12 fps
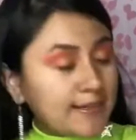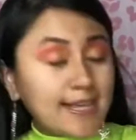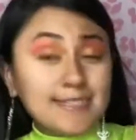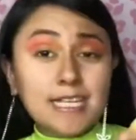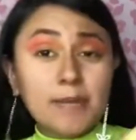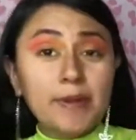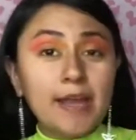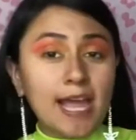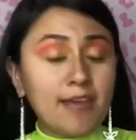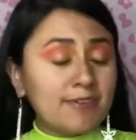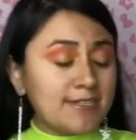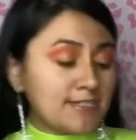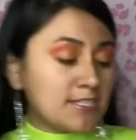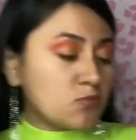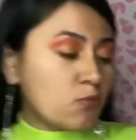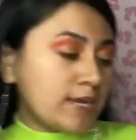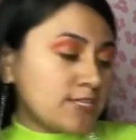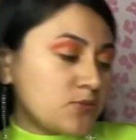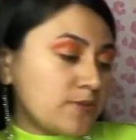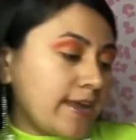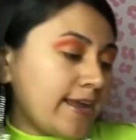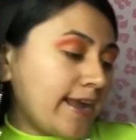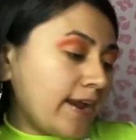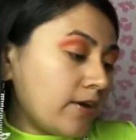Next top I have is this
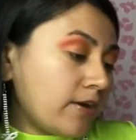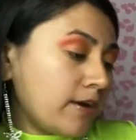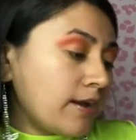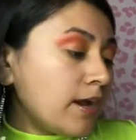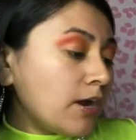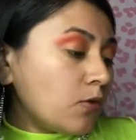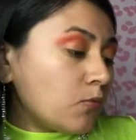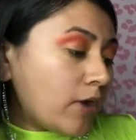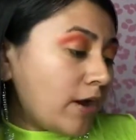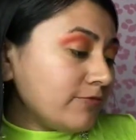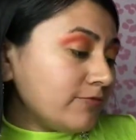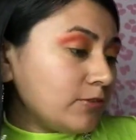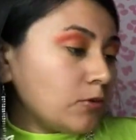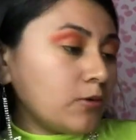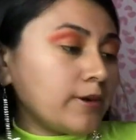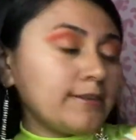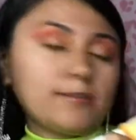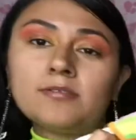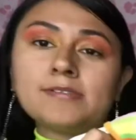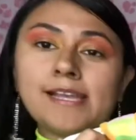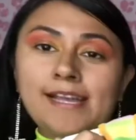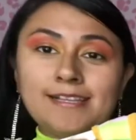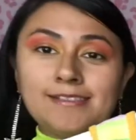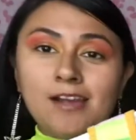Y2K era Ralph Lauren little
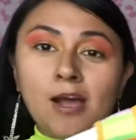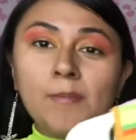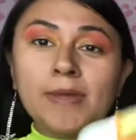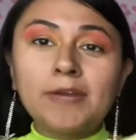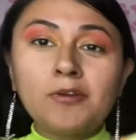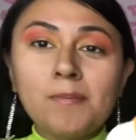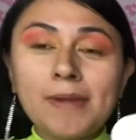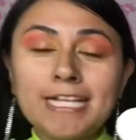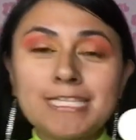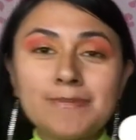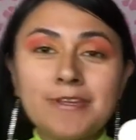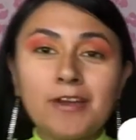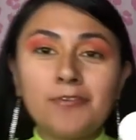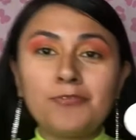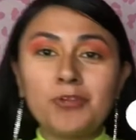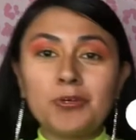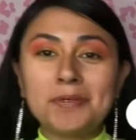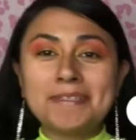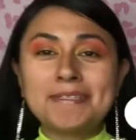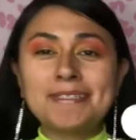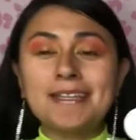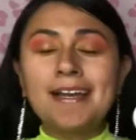tank top, and it reminds me of those